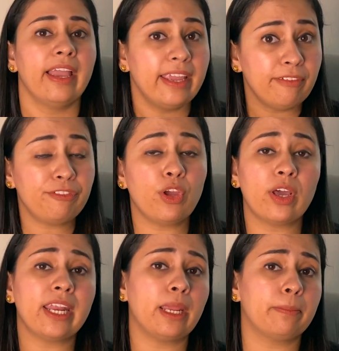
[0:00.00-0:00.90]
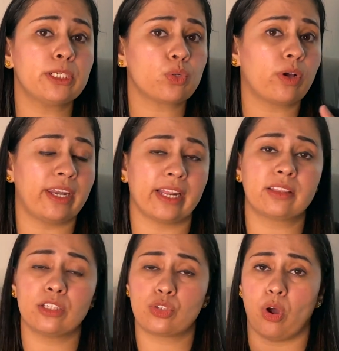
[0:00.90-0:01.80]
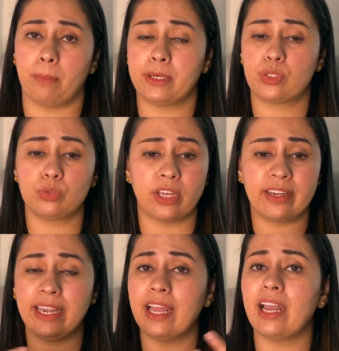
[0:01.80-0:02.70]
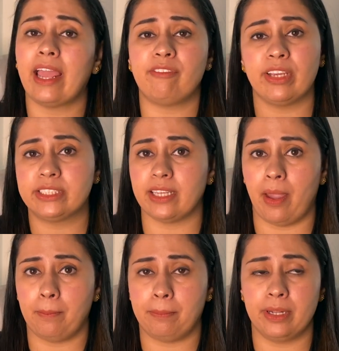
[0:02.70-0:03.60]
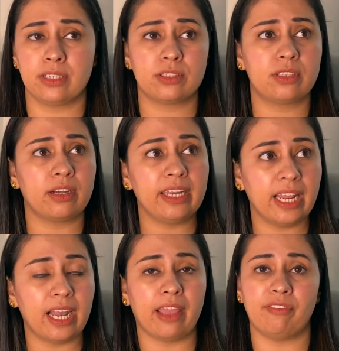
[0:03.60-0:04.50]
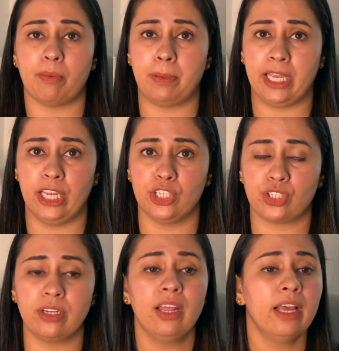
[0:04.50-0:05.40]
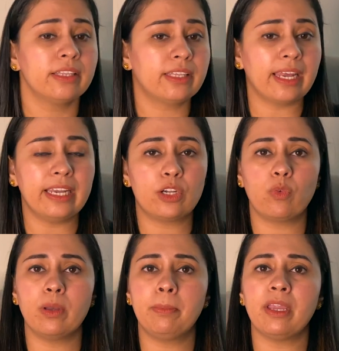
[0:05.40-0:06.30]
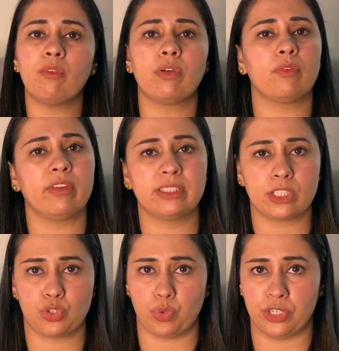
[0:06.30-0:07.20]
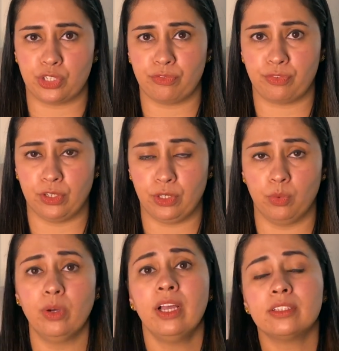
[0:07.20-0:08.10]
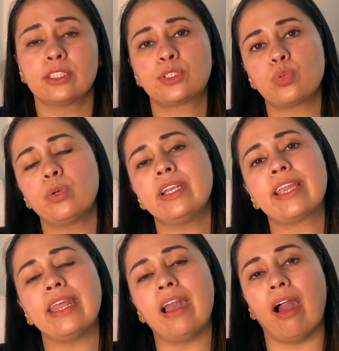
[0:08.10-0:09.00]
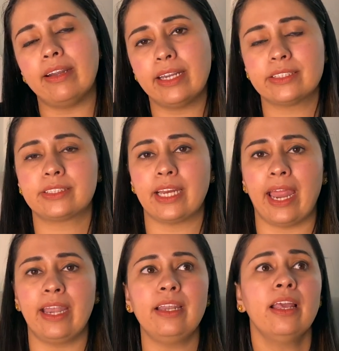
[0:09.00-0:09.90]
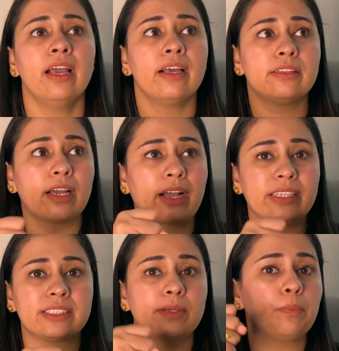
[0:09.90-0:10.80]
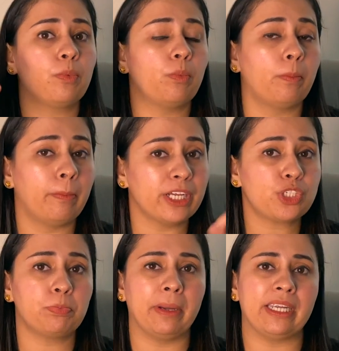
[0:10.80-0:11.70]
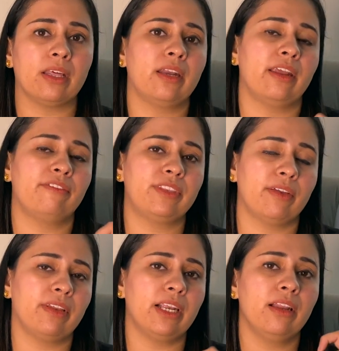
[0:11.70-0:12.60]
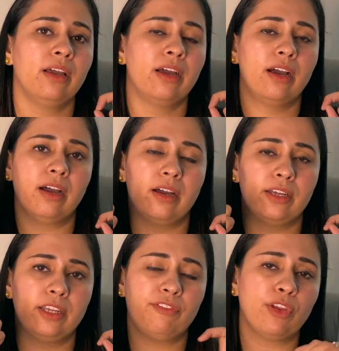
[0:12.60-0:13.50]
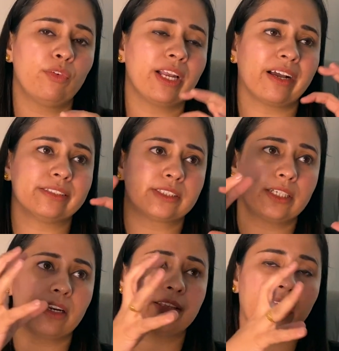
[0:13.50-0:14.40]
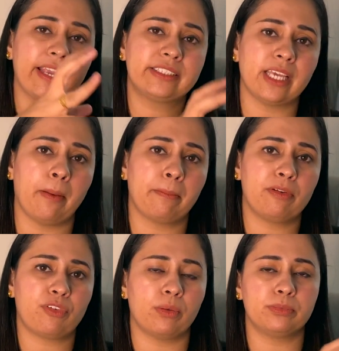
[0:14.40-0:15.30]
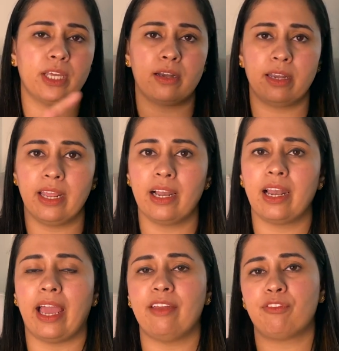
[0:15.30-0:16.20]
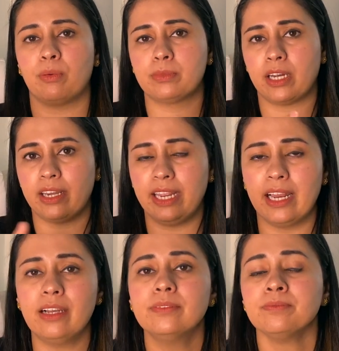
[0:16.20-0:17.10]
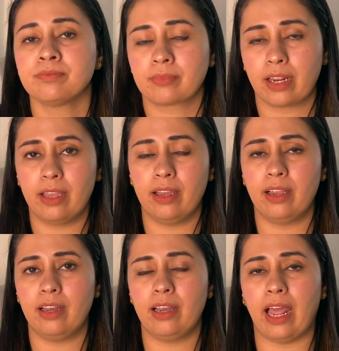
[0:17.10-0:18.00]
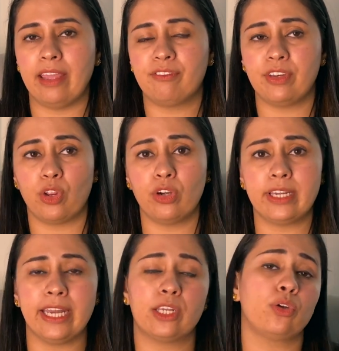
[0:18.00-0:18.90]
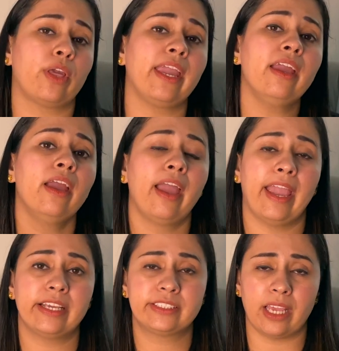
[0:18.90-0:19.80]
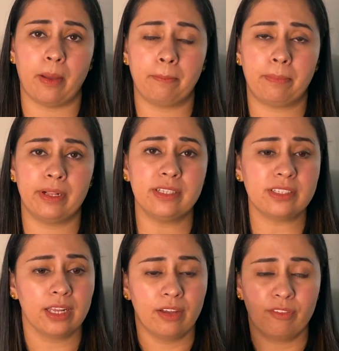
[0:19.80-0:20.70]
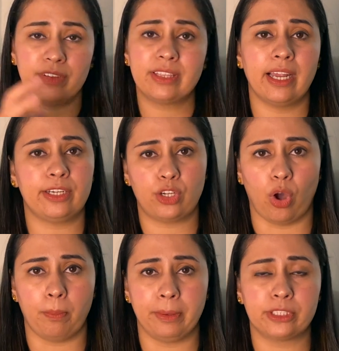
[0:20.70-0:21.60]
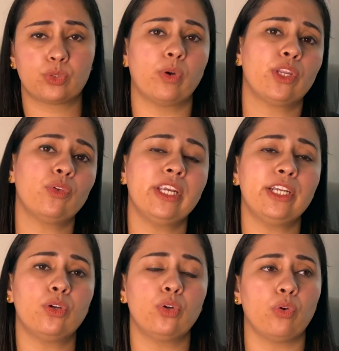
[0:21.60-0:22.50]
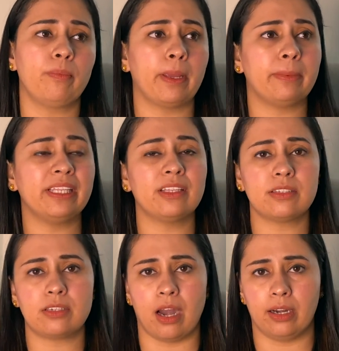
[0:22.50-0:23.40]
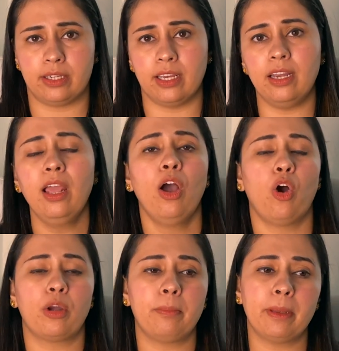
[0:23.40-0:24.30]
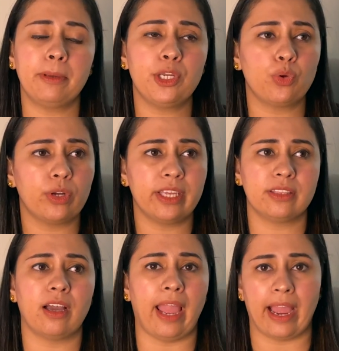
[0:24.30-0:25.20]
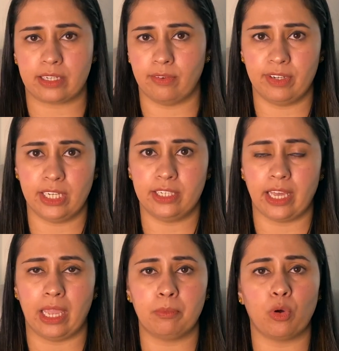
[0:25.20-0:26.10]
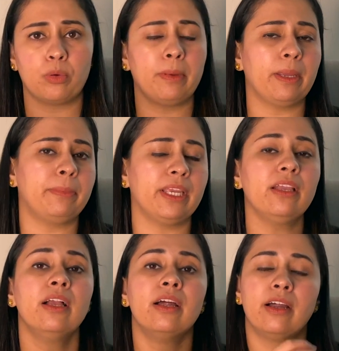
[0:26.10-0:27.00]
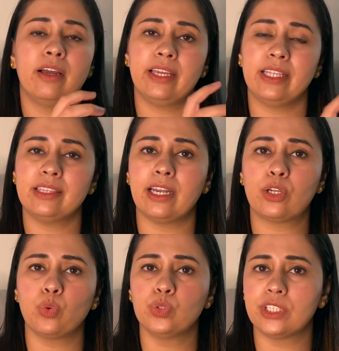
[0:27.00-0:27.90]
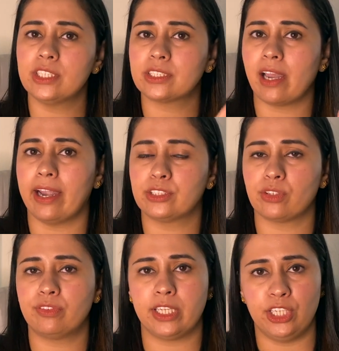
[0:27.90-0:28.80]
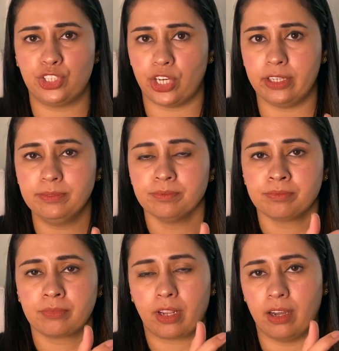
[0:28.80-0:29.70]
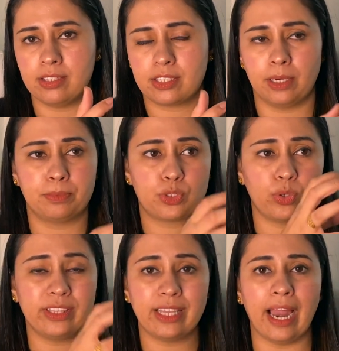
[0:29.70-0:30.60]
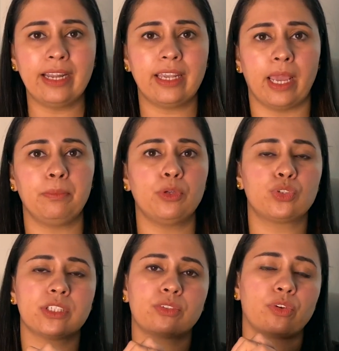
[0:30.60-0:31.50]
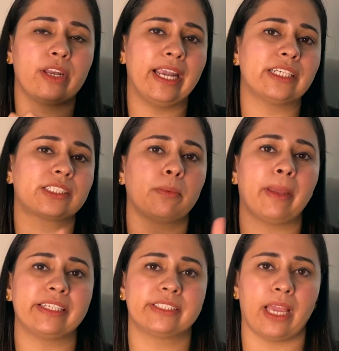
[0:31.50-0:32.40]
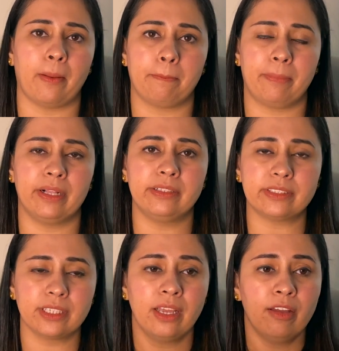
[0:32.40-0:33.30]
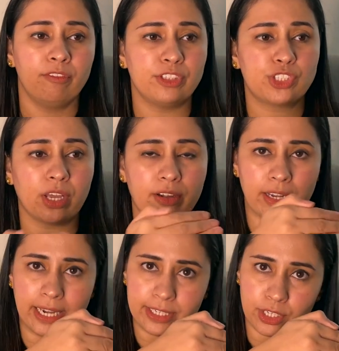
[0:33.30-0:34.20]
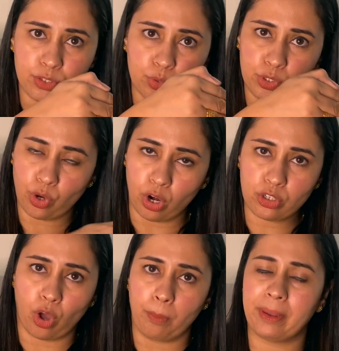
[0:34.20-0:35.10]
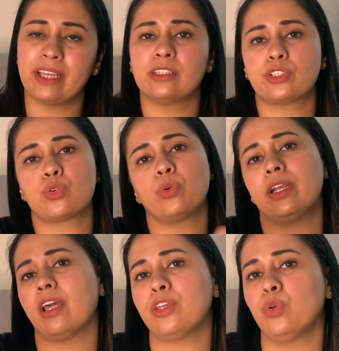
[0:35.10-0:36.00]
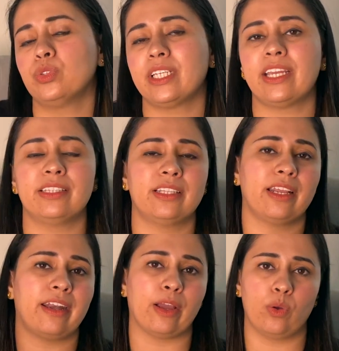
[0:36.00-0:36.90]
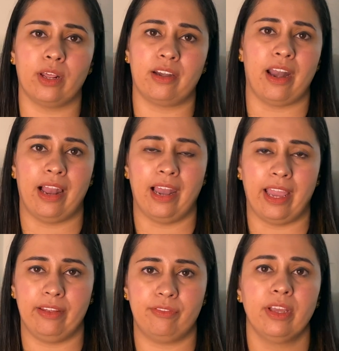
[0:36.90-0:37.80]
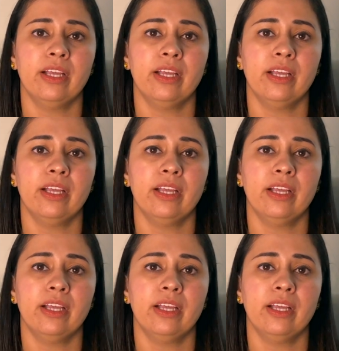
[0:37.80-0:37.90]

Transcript: If you are able to connect the topic to the real life examples, the real life application, then it will be a win-win situation for you. The student can understand the concept much better if they will, if you will consider the example from their real life, from the real life, day-to-day examples with that topic. So what you need to do, maybe in the starter, or maybe during the activity time, or maybe in the 2-3 slides of teaching concept, so in that time you just relate some examples which are related to your topic and the student are using in their regular life.